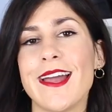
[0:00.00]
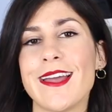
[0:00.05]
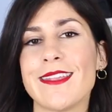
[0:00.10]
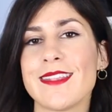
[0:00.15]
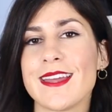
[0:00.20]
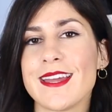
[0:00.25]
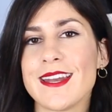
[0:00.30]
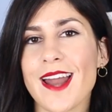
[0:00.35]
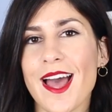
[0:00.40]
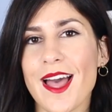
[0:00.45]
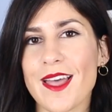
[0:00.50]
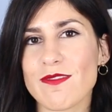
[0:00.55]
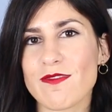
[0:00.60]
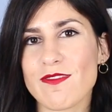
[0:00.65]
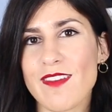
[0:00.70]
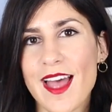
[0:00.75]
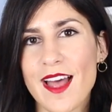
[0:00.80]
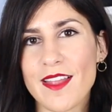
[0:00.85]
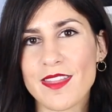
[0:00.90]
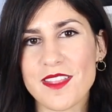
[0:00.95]
And then I
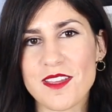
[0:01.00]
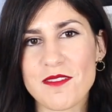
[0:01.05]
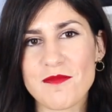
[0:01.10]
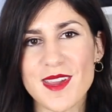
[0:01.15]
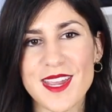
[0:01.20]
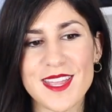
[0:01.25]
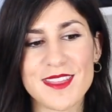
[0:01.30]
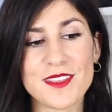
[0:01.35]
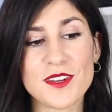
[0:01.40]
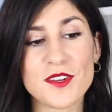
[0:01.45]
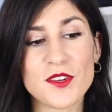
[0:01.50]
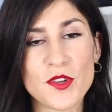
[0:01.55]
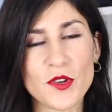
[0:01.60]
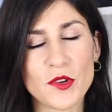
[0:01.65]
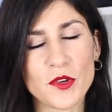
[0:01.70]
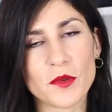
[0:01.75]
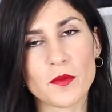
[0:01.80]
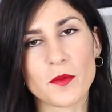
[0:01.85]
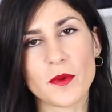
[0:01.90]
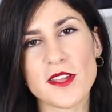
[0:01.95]
found them in the
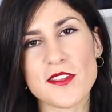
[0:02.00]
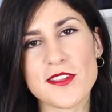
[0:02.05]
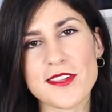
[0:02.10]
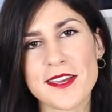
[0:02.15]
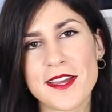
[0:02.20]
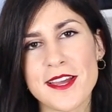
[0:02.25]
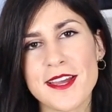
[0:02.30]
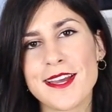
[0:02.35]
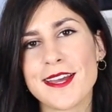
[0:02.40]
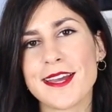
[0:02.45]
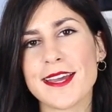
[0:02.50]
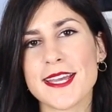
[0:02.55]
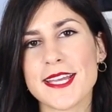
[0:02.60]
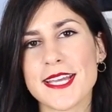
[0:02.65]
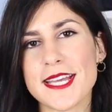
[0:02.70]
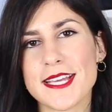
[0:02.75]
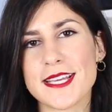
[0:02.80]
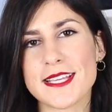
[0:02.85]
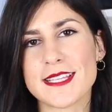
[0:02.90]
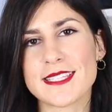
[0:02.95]
nude, which
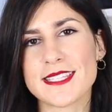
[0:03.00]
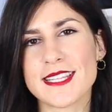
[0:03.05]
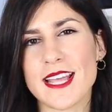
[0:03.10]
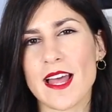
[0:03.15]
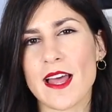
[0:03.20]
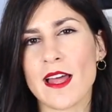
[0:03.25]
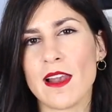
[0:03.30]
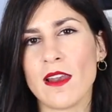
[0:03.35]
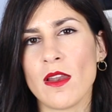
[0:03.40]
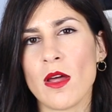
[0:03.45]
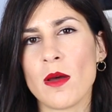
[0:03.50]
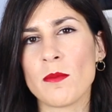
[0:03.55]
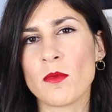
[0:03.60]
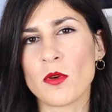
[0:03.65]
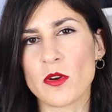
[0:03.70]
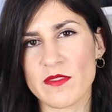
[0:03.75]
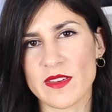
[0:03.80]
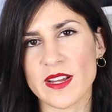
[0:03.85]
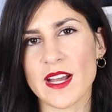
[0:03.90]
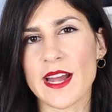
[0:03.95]
is a lot
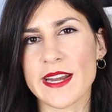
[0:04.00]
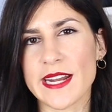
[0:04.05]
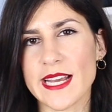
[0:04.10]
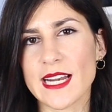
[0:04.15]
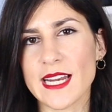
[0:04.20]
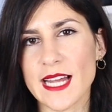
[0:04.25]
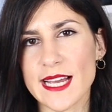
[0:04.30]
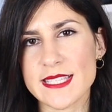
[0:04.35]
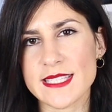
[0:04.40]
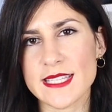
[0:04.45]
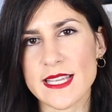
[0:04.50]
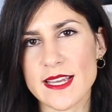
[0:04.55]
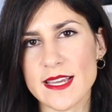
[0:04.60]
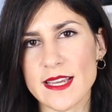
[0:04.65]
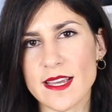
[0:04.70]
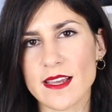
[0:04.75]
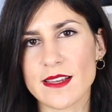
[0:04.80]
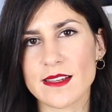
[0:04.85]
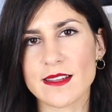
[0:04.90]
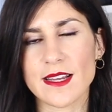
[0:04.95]
more of a kind of
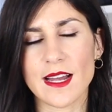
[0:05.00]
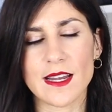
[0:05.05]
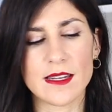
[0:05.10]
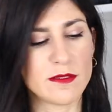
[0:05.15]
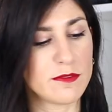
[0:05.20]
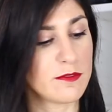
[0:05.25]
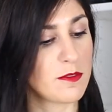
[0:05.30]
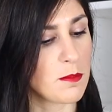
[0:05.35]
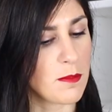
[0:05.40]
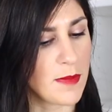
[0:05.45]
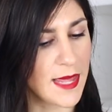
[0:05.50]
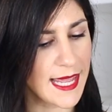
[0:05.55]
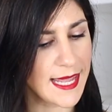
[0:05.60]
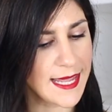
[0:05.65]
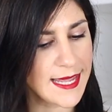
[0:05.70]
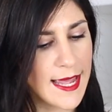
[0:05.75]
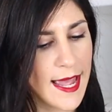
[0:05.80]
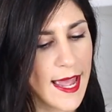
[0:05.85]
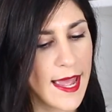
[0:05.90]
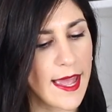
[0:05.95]
classic color for
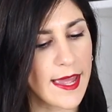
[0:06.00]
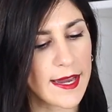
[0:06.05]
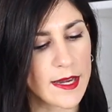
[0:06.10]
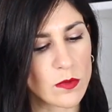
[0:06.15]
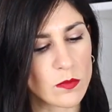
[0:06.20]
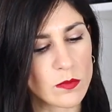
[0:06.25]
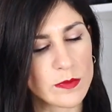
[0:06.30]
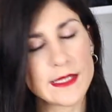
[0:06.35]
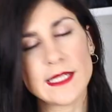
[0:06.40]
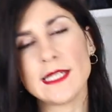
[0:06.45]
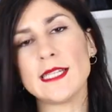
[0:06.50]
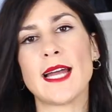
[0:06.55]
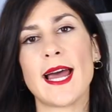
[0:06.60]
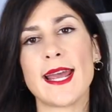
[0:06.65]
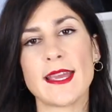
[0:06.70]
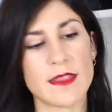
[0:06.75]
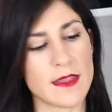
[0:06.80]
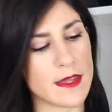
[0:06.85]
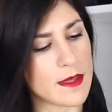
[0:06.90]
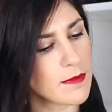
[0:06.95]
me, and I really
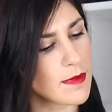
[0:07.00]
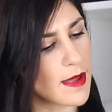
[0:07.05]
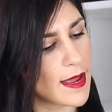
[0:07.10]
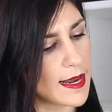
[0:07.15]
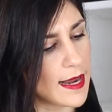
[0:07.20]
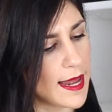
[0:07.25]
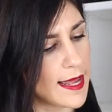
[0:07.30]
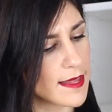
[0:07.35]
like them. I